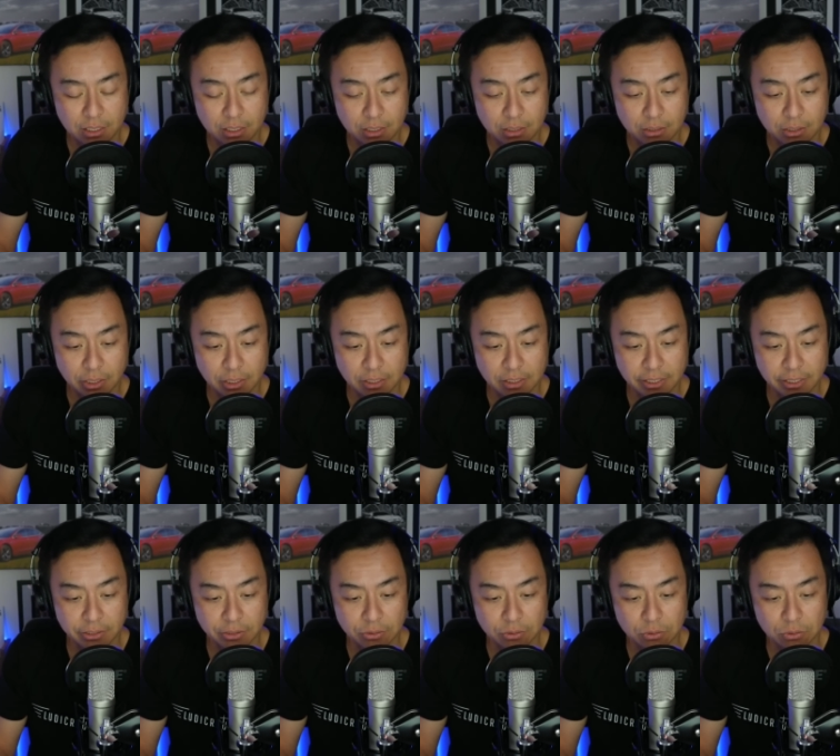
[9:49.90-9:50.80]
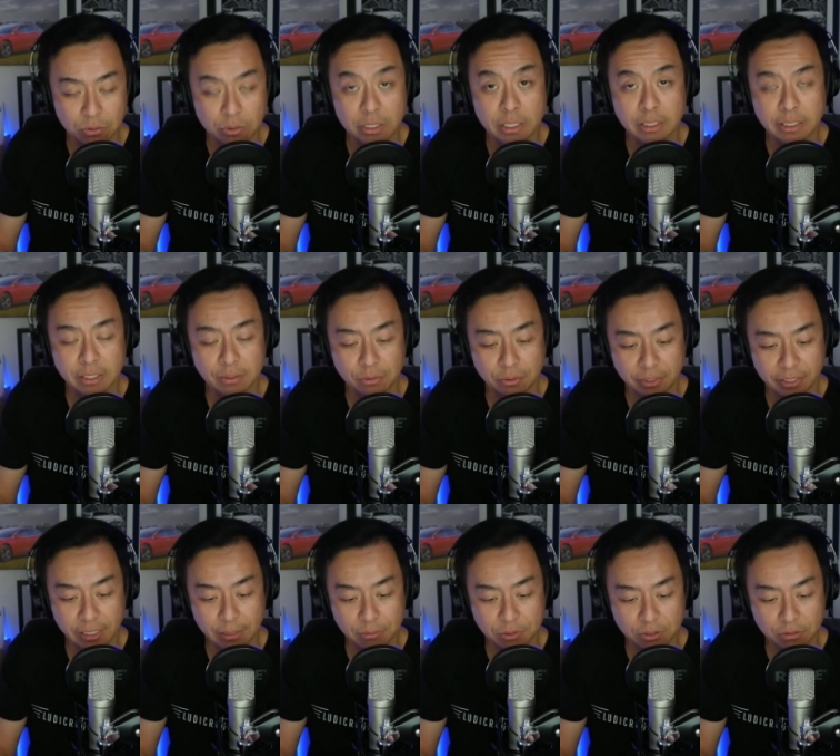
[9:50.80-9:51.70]
So you can take your aero
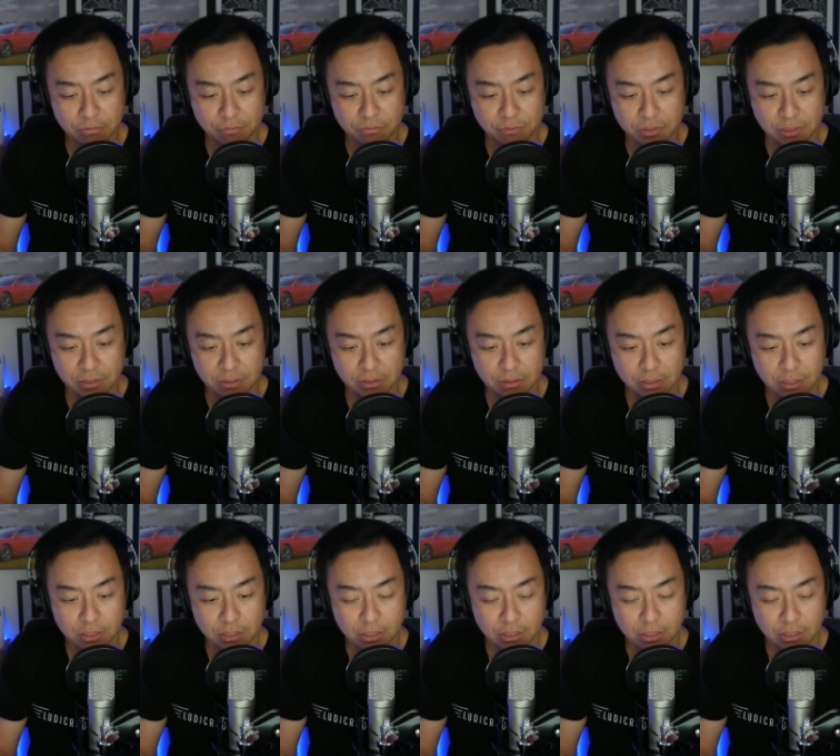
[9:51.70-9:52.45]
caps off and